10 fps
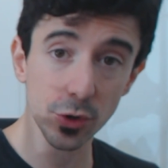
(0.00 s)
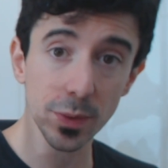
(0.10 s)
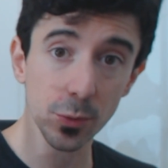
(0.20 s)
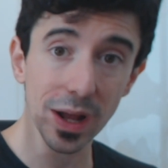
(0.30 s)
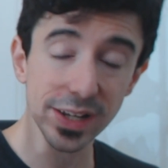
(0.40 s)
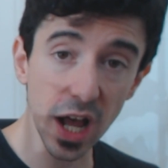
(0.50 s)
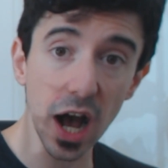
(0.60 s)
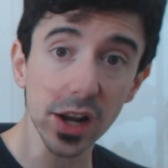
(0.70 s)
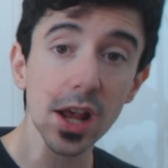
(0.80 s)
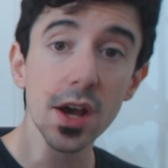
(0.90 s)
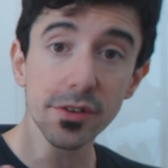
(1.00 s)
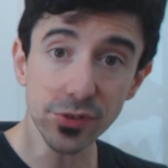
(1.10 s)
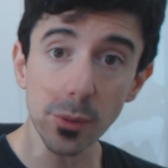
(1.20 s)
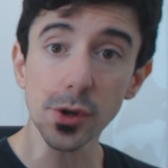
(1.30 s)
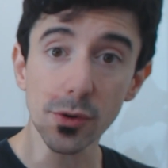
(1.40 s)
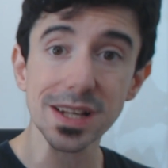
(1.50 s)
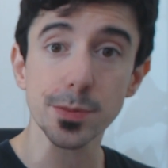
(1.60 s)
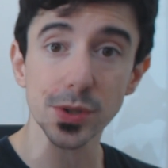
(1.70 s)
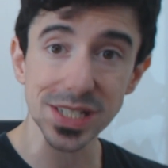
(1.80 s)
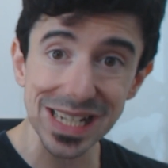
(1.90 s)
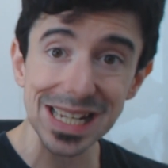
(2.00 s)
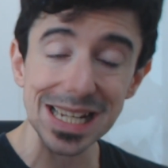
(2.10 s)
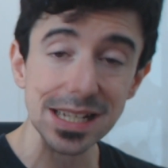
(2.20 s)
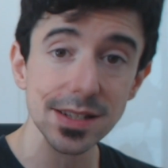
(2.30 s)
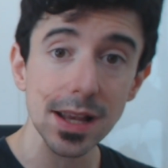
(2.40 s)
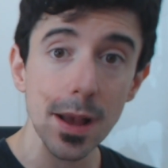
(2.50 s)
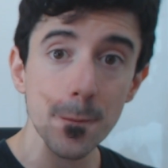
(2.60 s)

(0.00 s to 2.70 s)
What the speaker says: group and whatnot from your expertise,